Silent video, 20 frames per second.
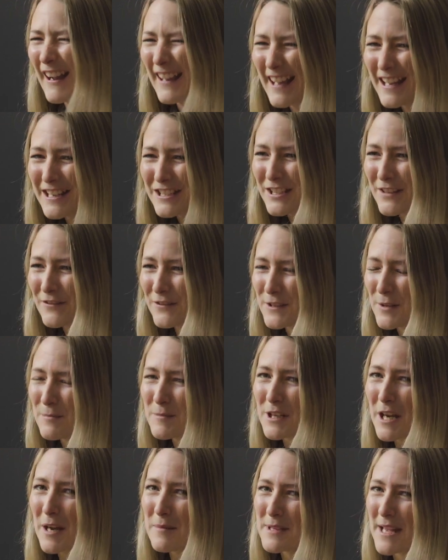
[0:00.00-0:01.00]
I actually,
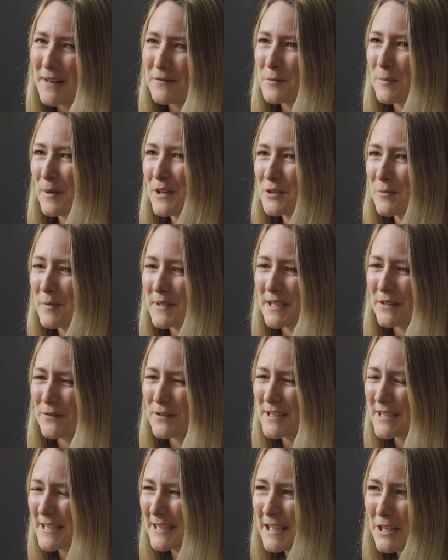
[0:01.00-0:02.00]
sometimes I have to pinch myself
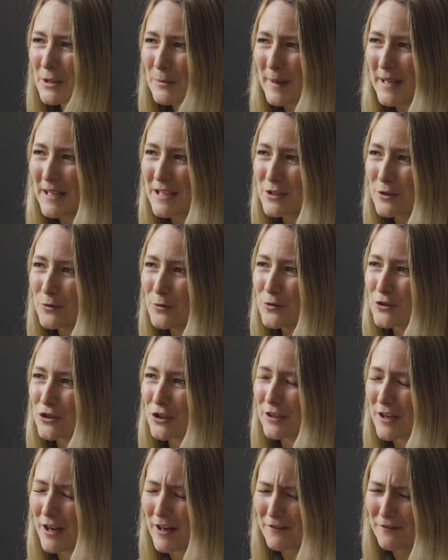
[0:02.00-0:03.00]
because it's a little bit
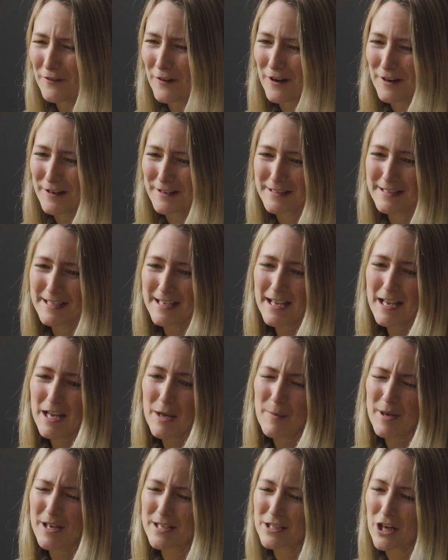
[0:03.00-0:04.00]
indulgent, I find,
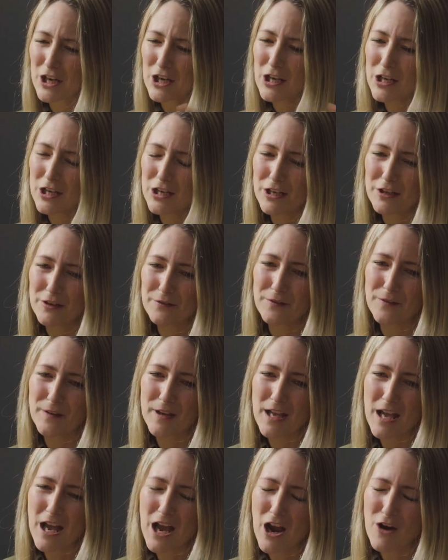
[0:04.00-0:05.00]
because I
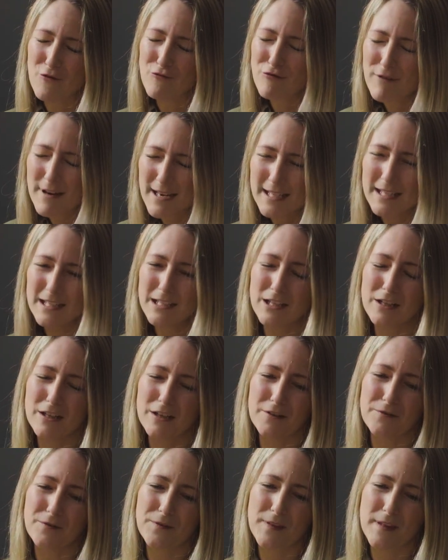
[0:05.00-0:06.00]
really
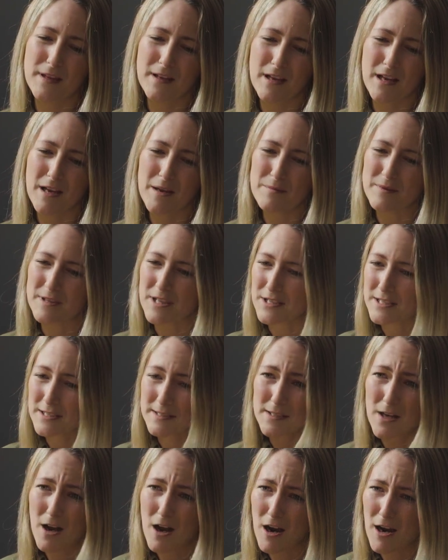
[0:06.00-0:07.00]
love the
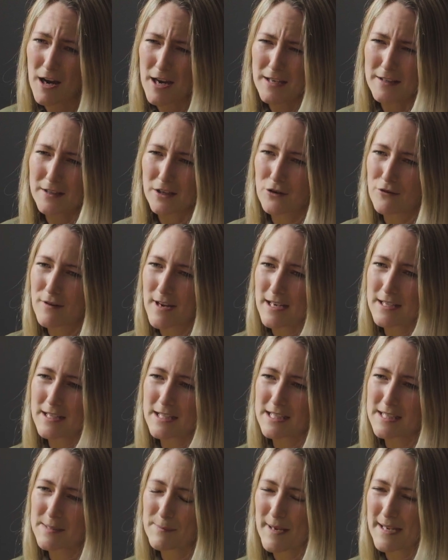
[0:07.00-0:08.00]
design, the
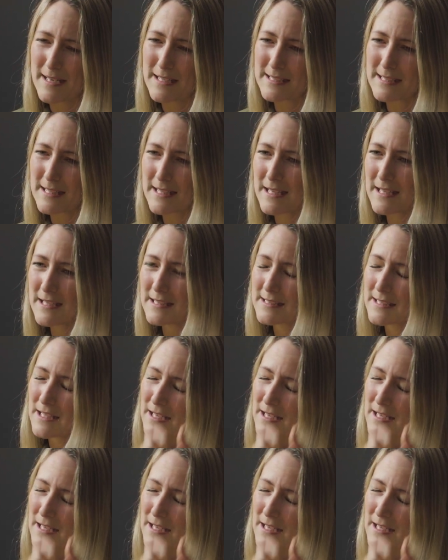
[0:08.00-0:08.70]
creating spaces.